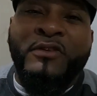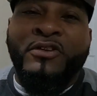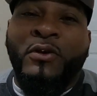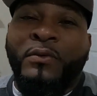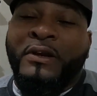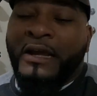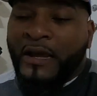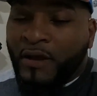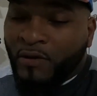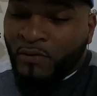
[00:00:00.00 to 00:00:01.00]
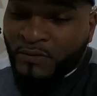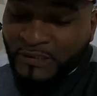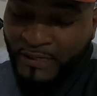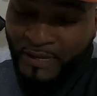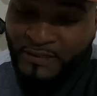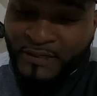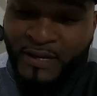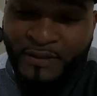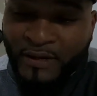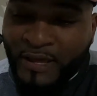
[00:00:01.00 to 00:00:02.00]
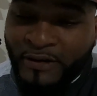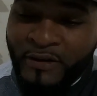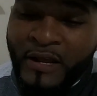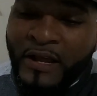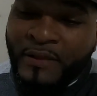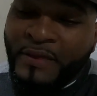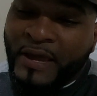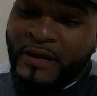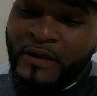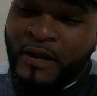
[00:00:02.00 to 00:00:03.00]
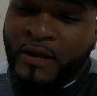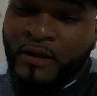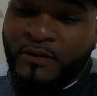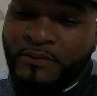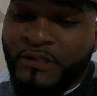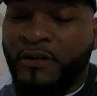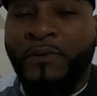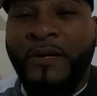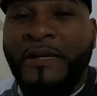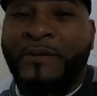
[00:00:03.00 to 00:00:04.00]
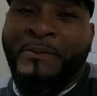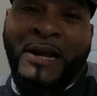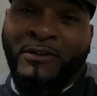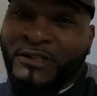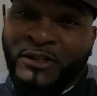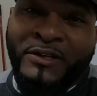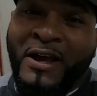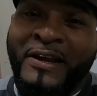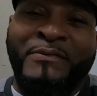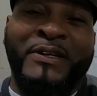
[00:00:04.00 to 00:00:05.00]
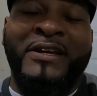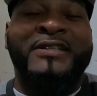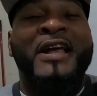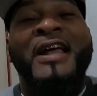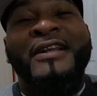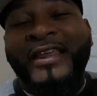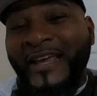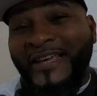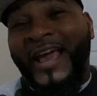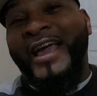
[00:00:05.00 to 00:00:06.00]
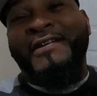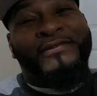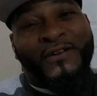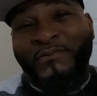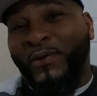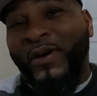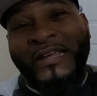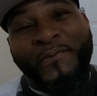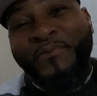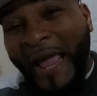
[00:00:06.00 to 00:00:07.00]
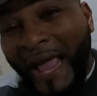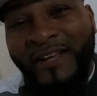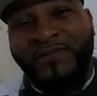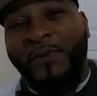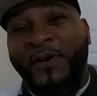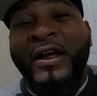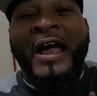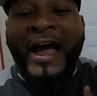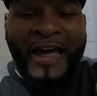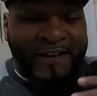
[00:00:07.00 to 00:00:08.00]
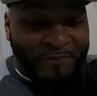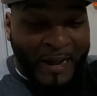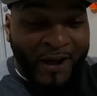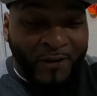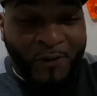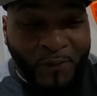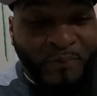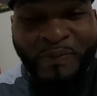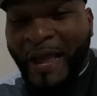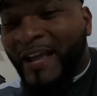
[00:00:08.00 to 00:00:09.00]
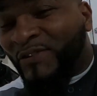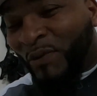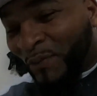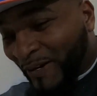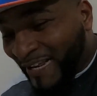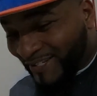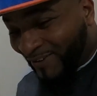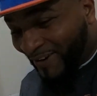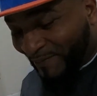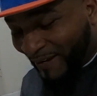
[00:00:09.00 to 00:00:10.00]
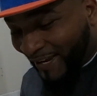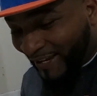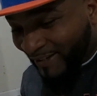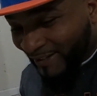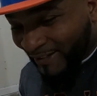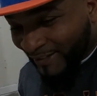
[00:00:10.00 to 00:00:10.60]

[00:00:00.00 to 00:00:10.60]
So now she has another letter that uh, she'll read, but I'm not gonna show y'all that because they gave your boy your password. I have my own password. What else on there, babe?